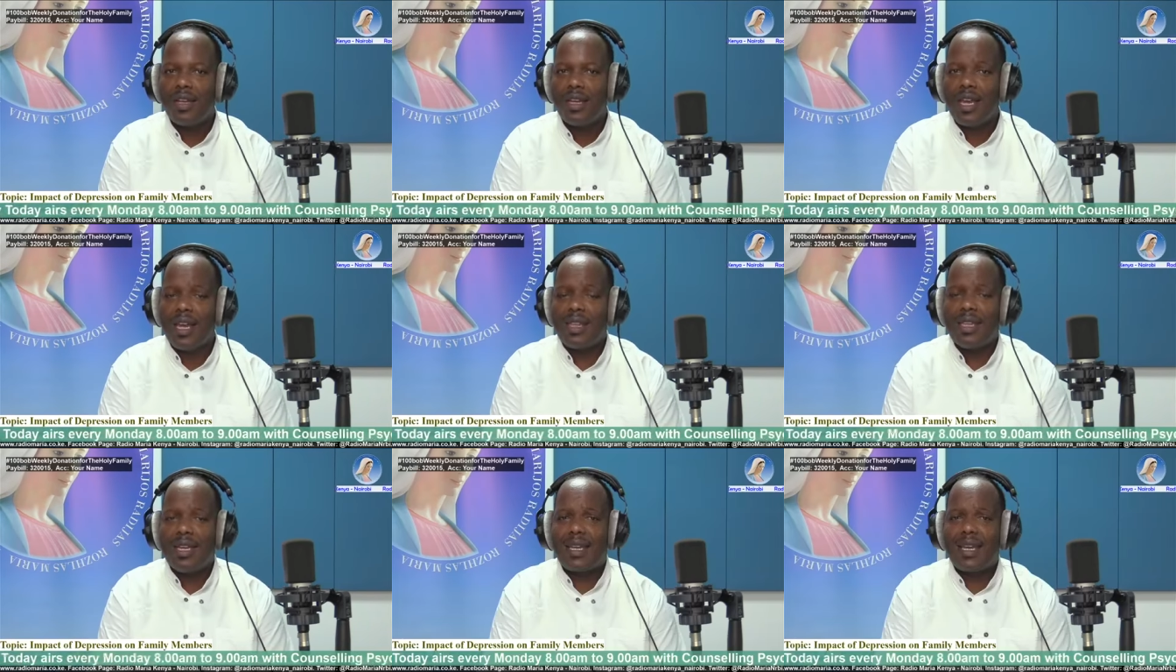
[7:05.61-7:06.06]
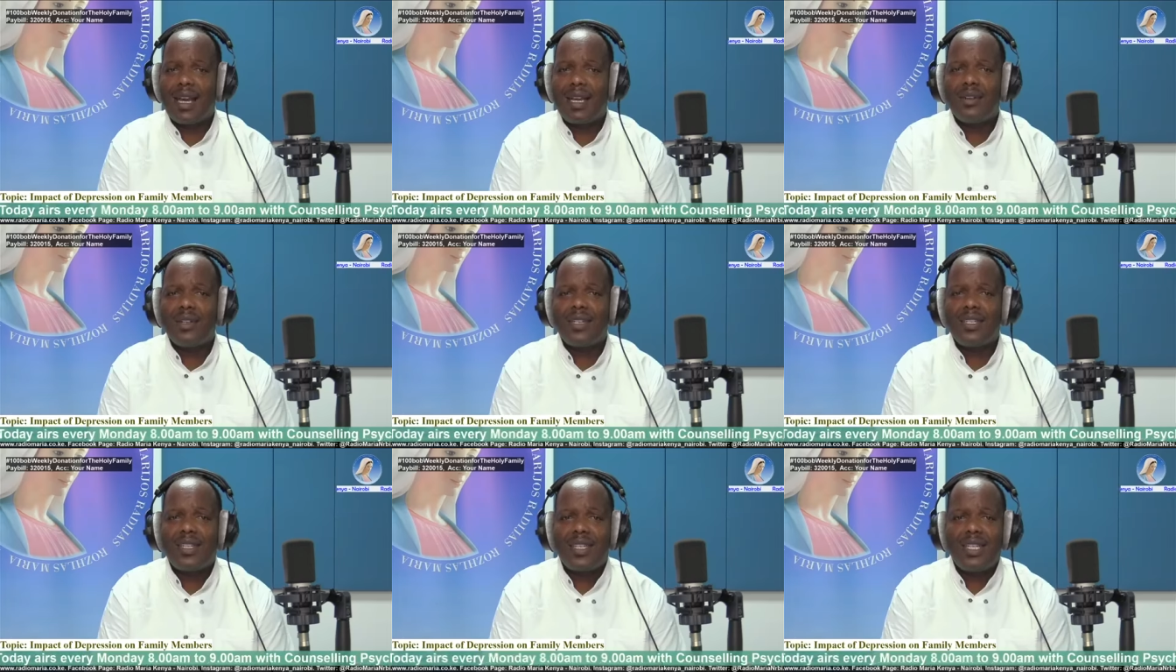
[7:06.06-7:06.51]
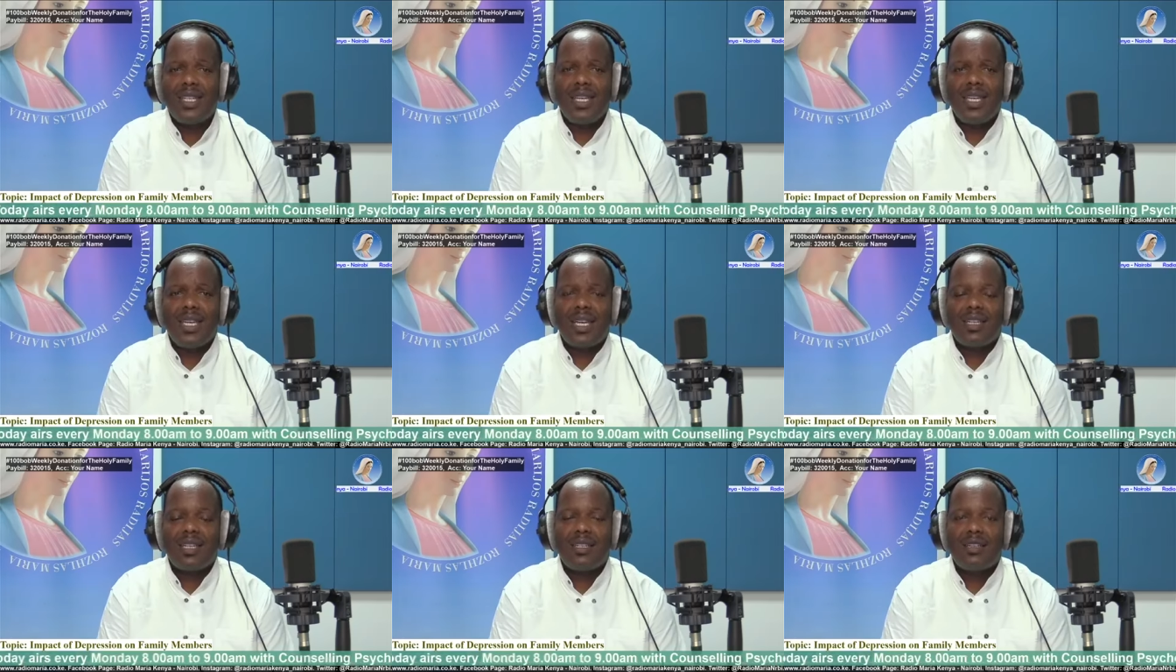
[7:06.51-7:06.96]
And they cannot
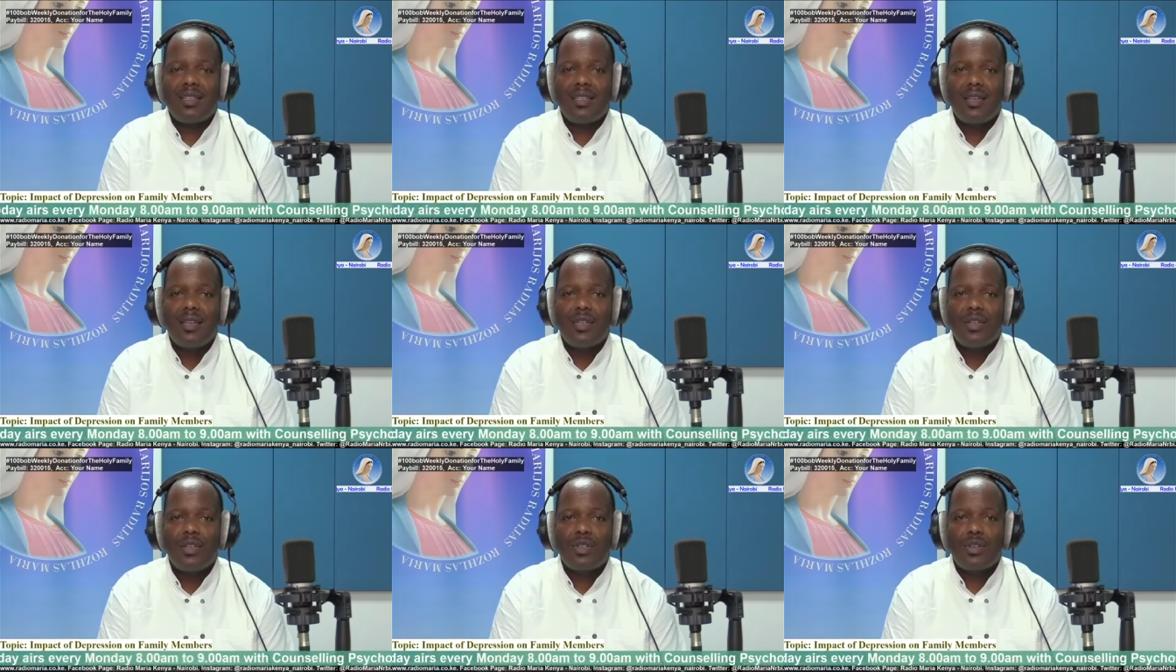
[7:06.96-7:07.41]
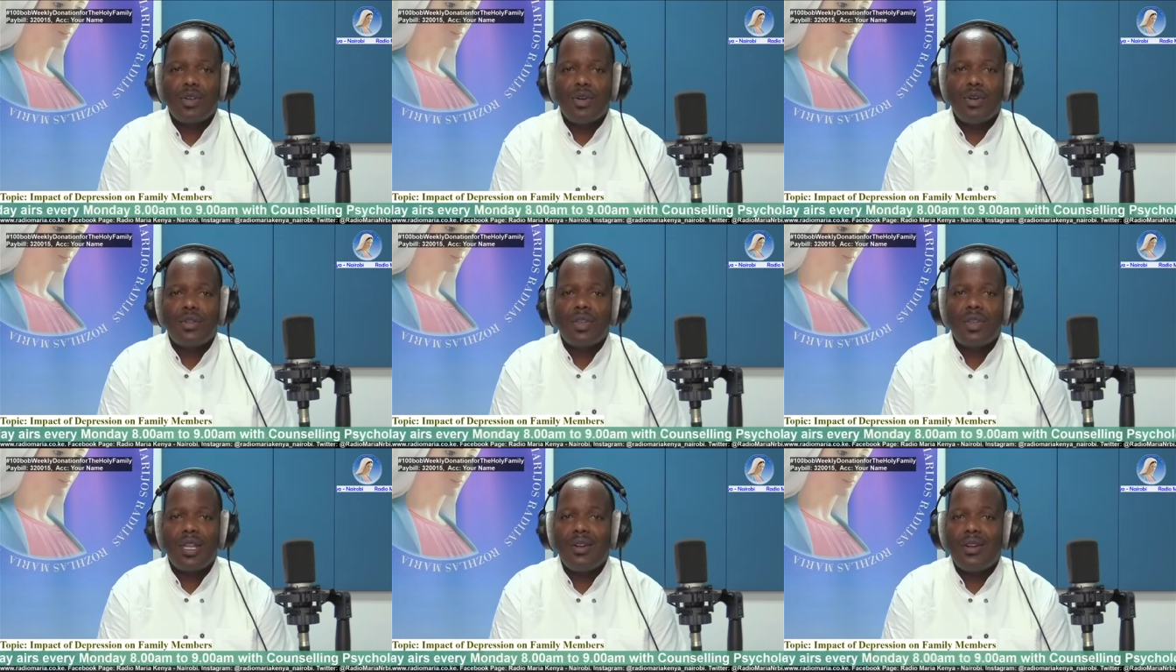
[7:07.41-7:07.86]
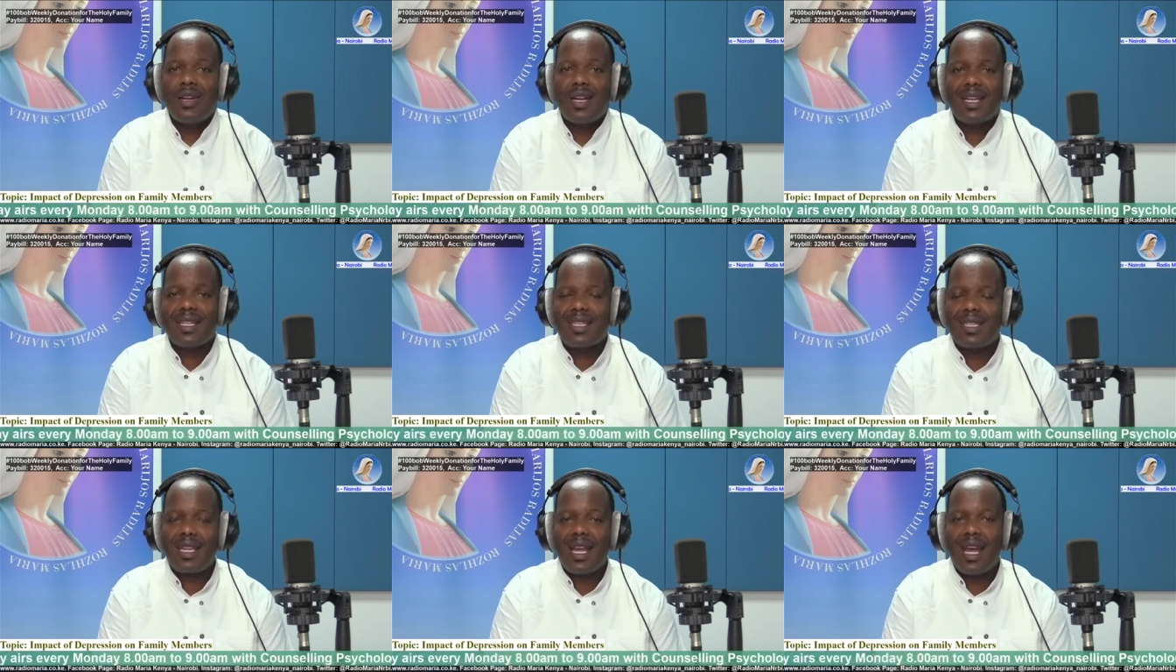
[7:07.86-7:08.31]
see it, so they don't
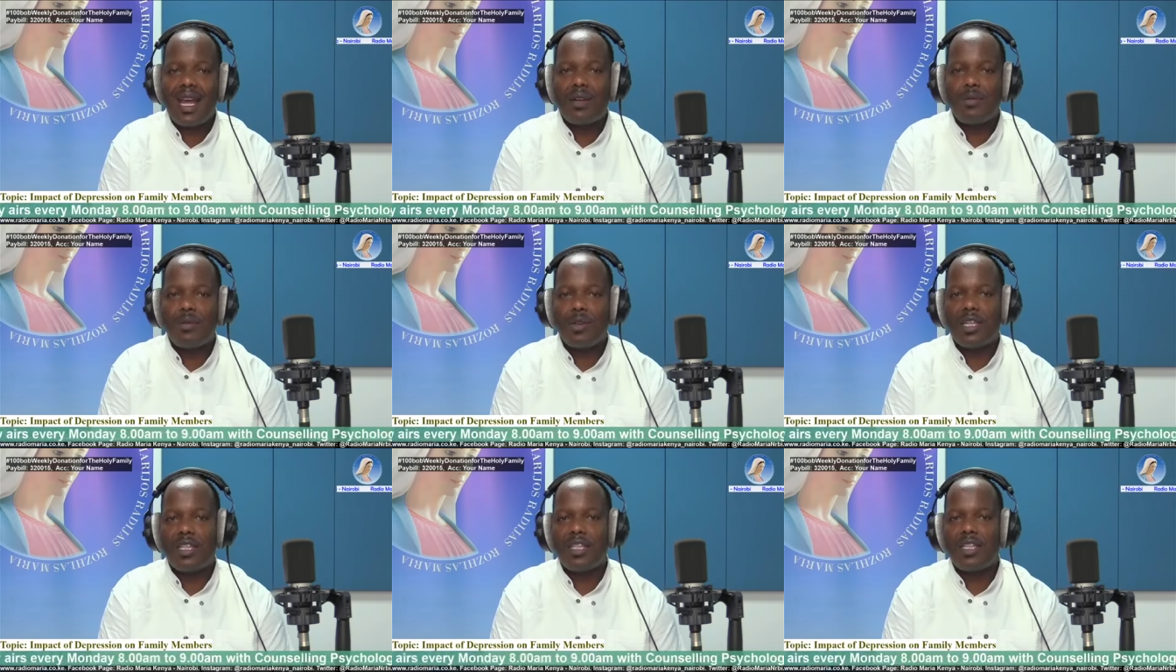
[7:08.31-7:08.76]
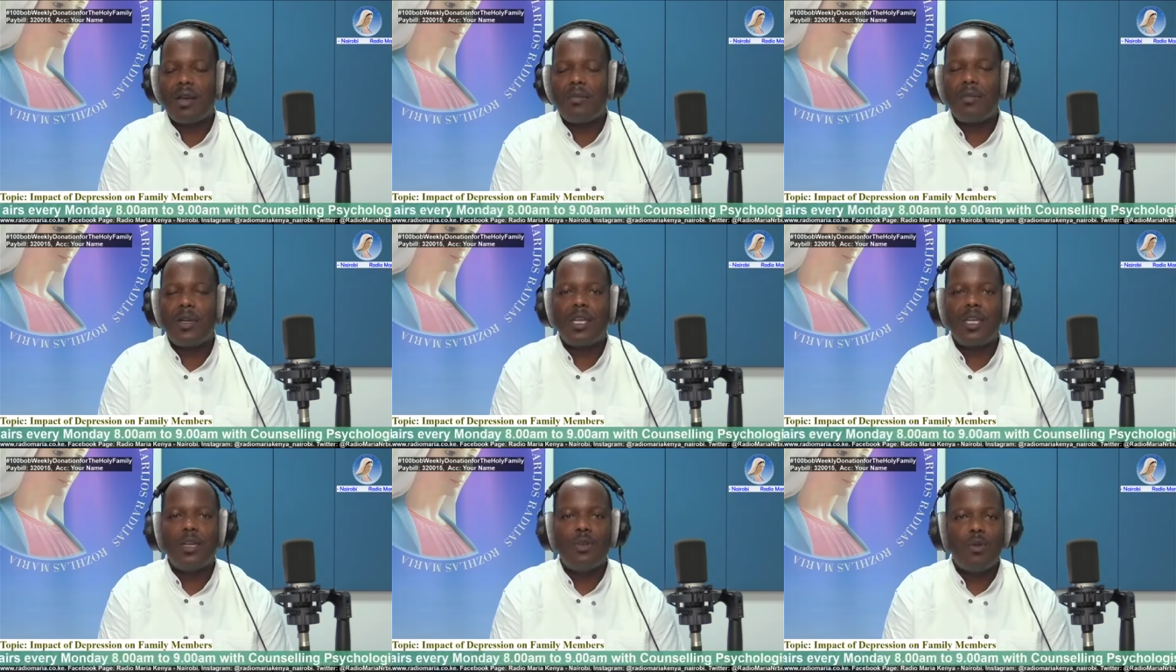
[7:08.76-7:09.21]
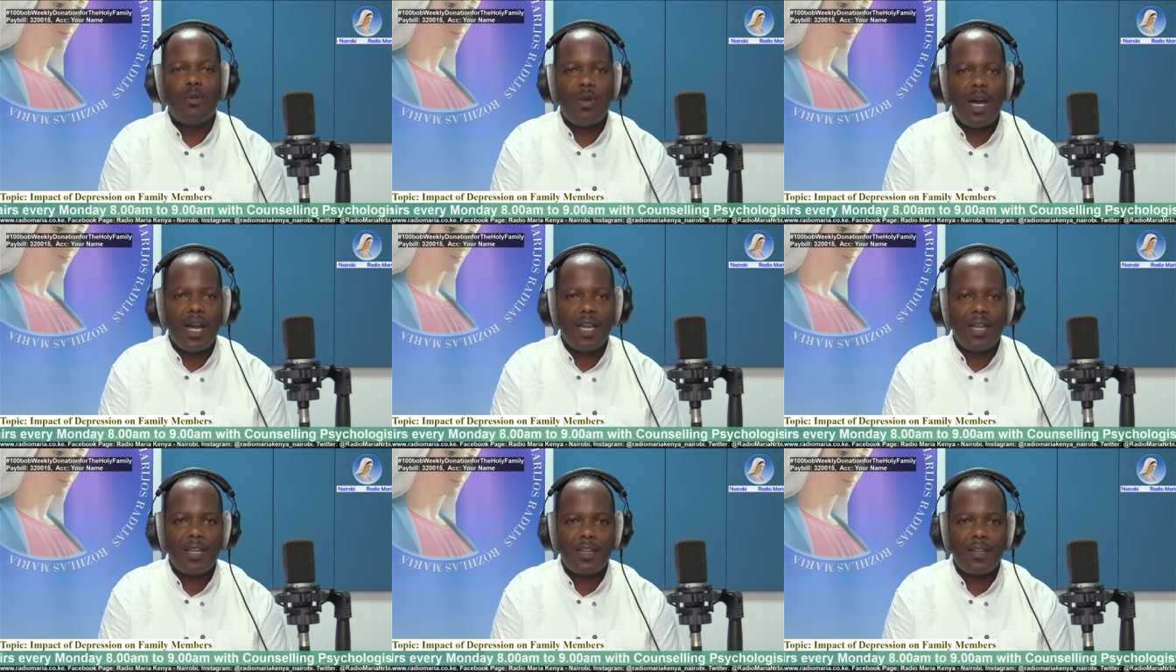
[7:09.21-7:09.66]
understand what is happening in your
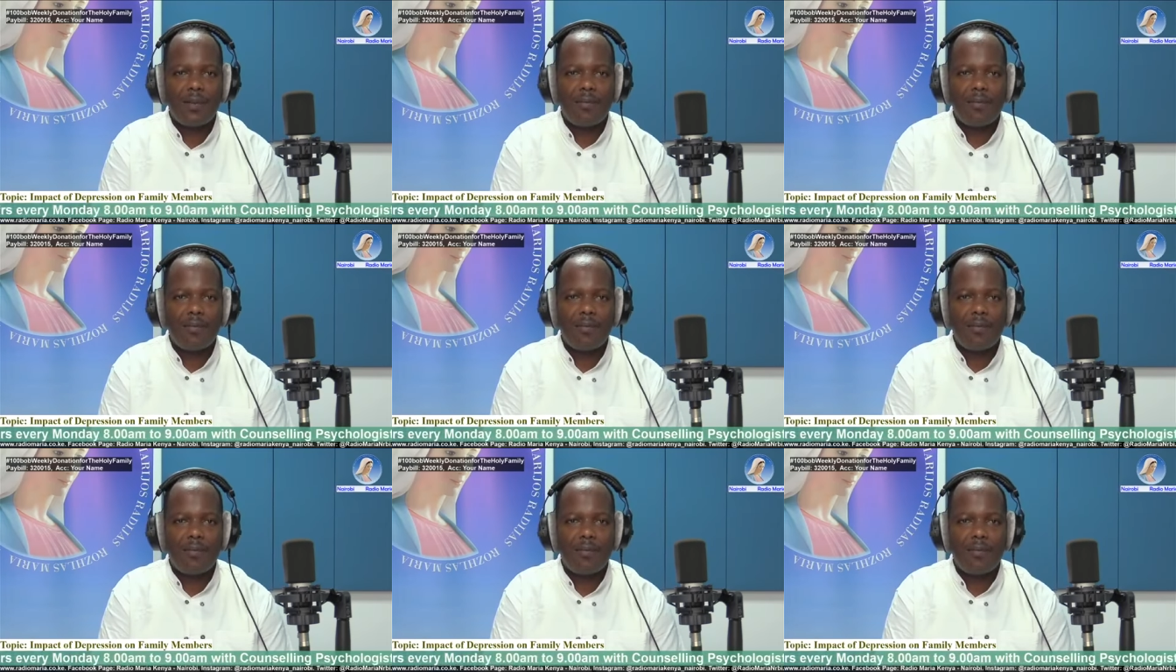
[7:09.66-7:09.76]
mind.